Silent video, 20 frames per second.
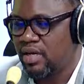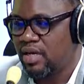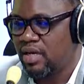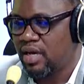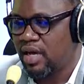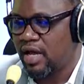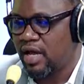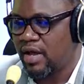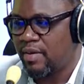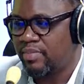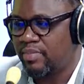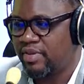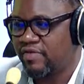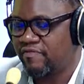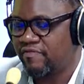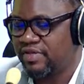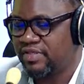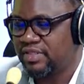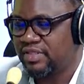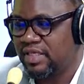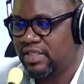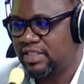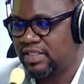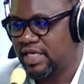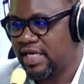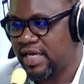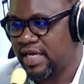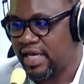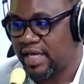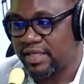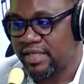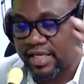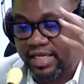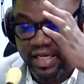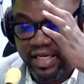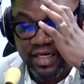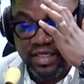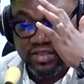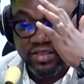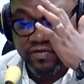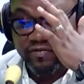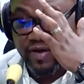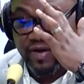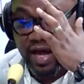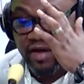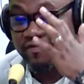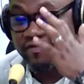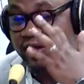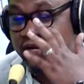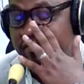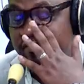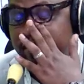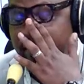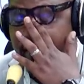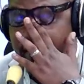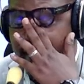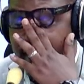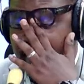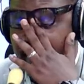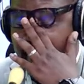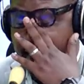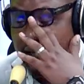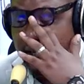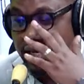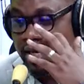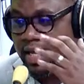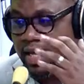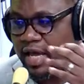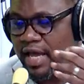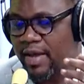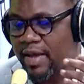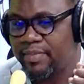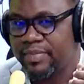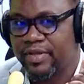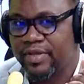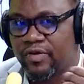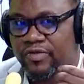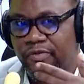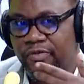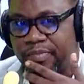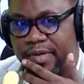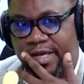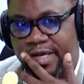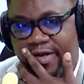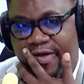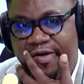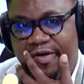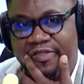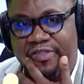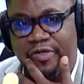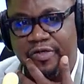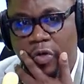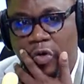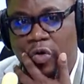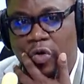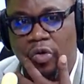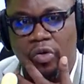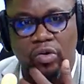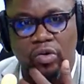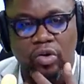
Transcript: They visited the leaders of Afenifere. They also paid a courtesy call